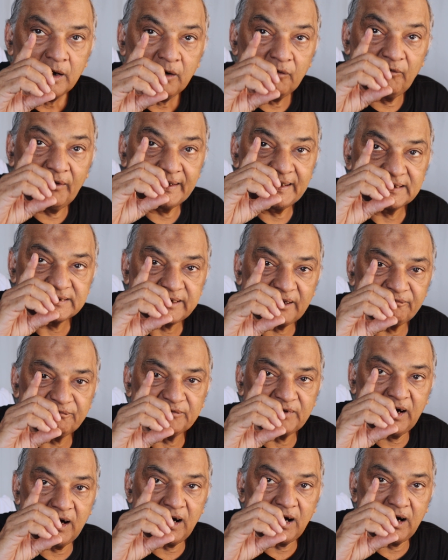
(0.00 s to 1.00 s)
oneness
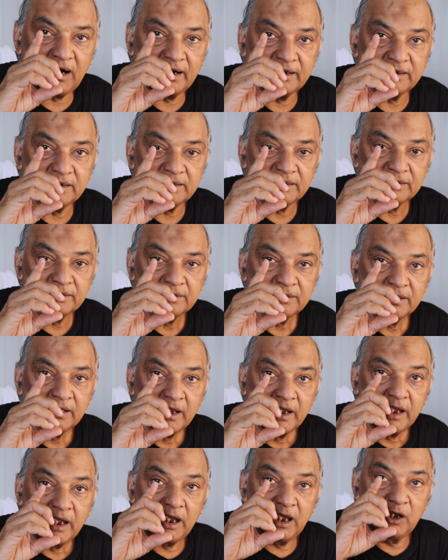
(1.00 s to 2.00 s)
of God,
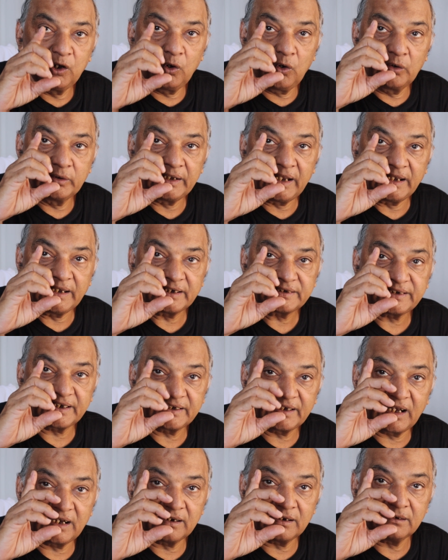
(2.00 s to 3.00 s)
alone and
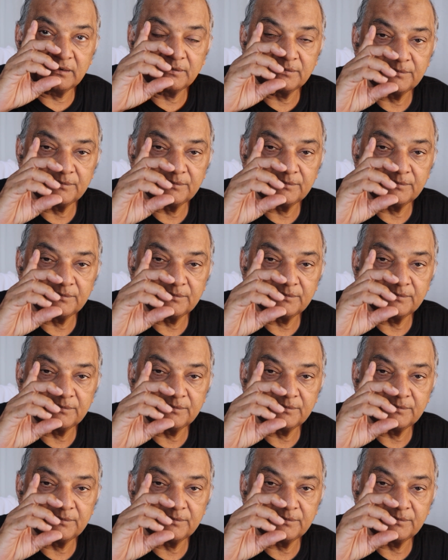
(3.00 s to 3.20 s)
eternal.